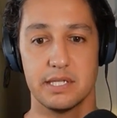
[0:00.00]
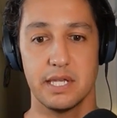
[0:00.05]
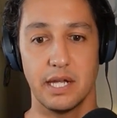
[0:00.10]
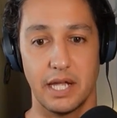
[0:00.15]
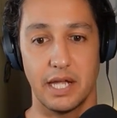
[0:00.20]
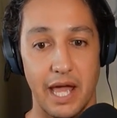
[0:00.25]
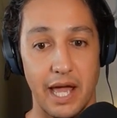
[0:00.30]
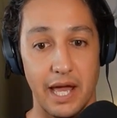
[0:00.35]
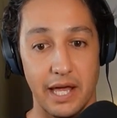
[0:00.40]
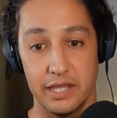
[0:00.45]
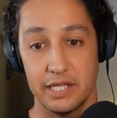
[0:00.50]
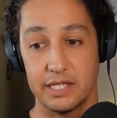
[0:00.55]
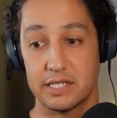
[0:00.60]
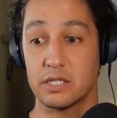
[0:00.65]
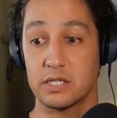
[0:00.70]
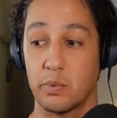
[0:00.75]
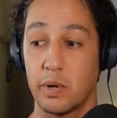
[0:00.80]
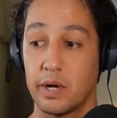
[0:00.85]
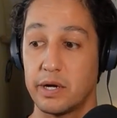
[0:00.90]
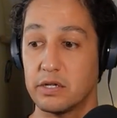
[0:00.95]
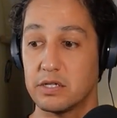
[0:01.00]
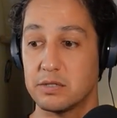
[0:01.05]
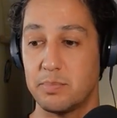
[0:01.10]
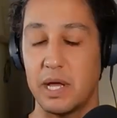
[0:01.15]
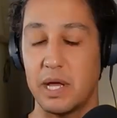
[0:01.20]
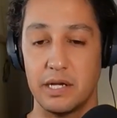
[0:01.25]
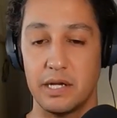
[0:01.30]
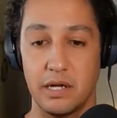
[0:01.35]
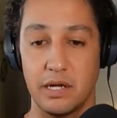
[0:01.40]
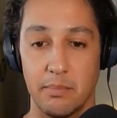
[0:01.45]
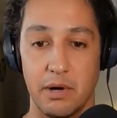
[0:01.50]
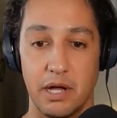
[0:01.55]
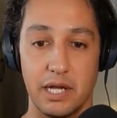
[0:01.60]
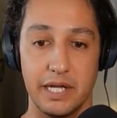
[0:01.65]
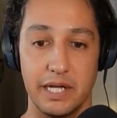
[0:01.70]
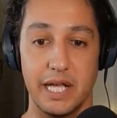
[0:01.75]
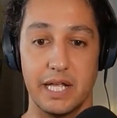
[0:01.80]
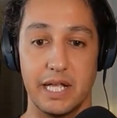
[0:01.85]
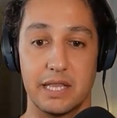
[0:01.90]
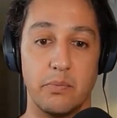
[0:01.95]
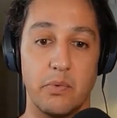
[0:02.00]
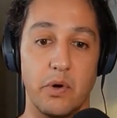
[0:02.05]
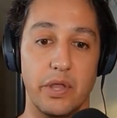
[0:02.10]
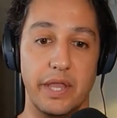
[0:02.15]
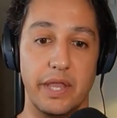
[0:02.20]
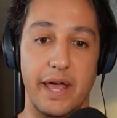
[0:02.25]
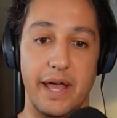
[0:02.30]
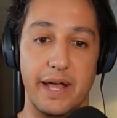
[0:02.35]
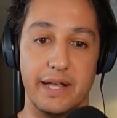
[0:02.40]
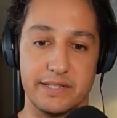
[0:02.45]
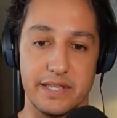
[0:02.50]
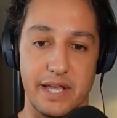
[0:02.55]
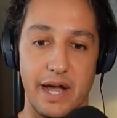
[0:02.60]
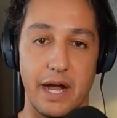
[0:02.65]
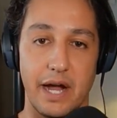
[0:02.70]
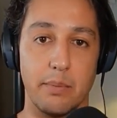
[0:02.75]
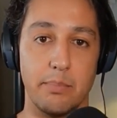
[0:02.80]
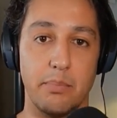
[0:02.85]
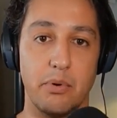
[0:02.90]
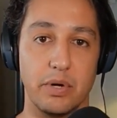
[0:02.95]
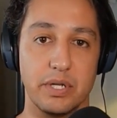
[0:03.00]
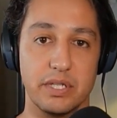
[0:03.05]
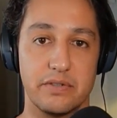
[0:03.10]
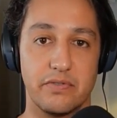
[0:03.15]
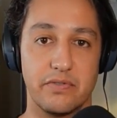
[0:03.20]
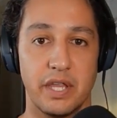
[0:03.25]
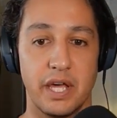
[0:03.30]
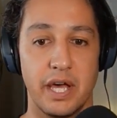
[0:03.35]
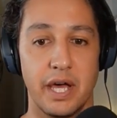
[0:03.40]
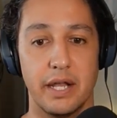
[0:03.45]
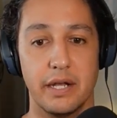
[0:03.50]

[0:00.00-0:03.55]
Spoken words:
Like, hey, this is where you're spending your money. Get the one that has the higher points for that.